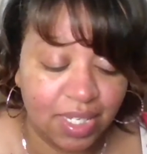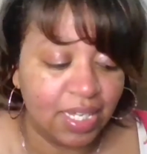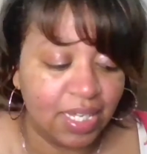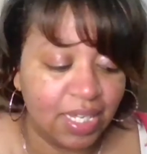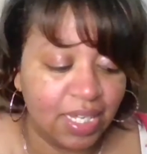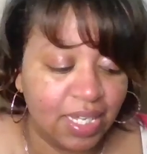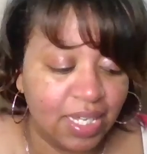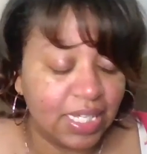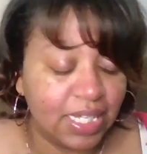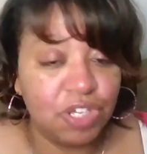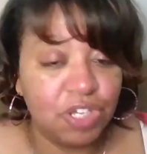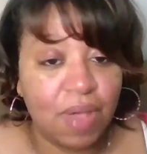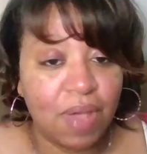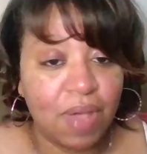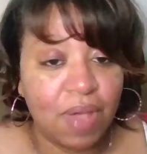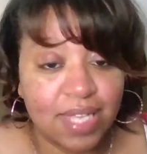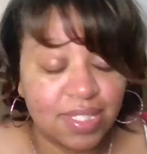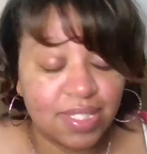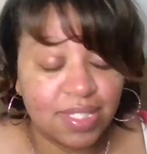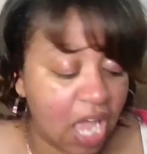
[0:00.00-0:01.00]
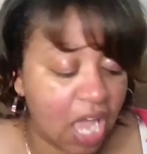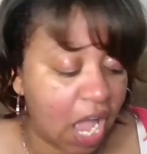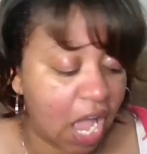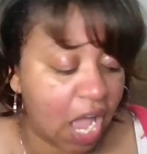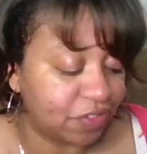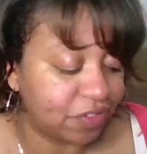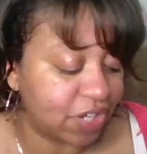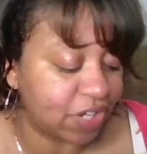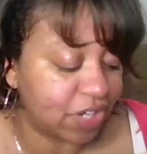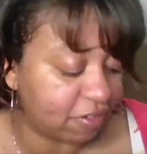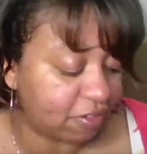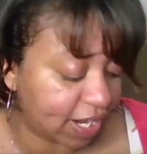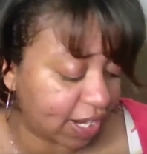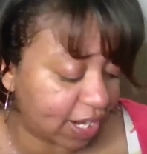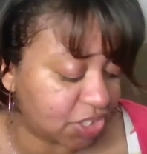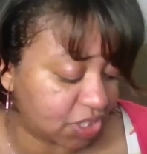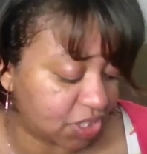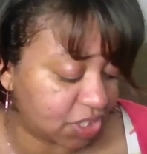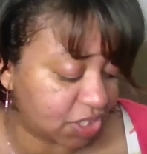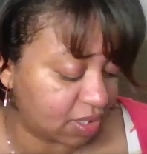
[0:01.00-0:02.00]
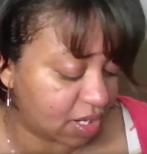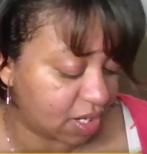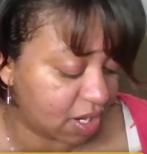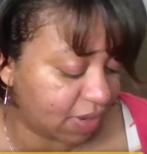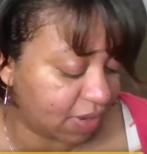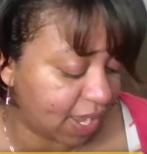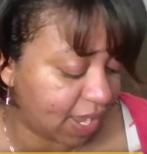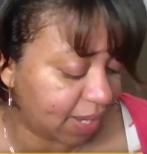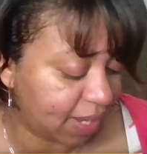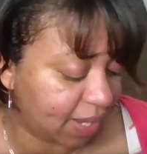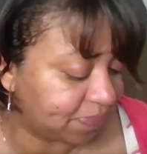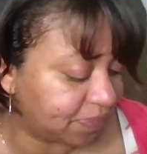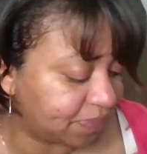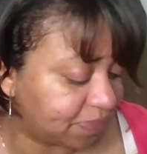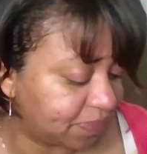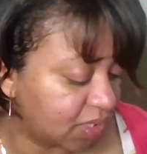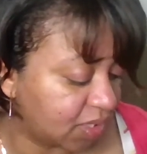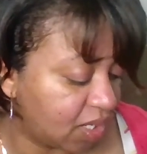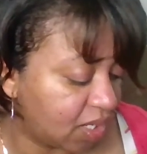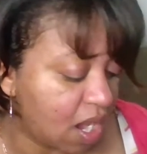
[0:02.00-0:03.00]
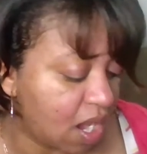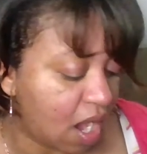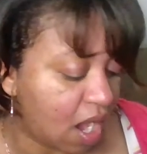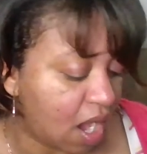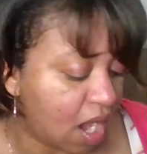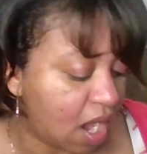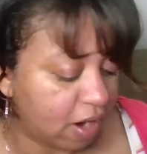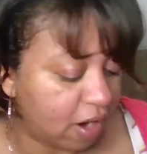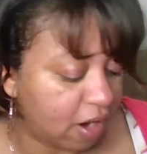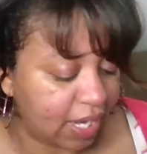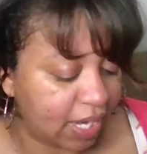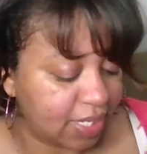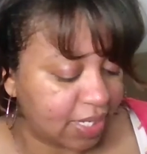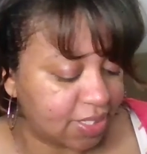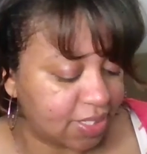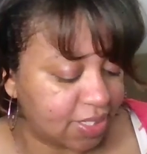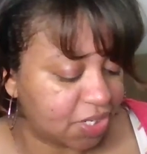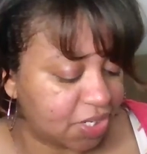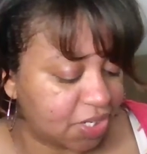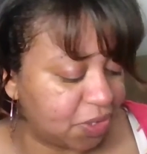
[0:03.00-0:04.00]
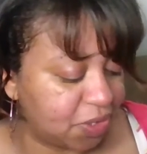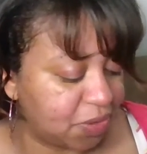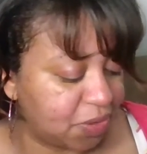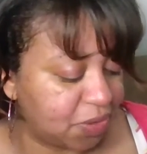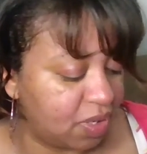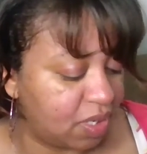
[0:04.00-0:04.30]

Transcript: then you ask God for direction, okay? All right, so